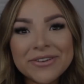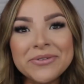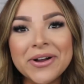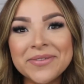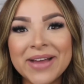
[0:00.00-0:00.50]

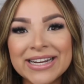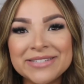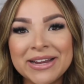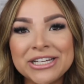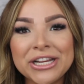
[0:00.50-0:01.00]
welcome back to
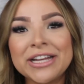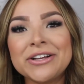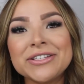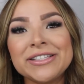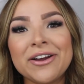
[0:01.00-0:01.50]
my
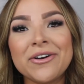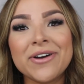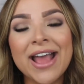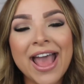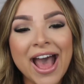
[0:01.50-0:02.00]
channel.
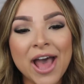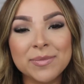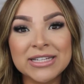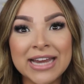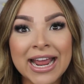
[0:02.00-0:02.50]
So
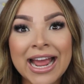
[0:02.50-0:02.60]
today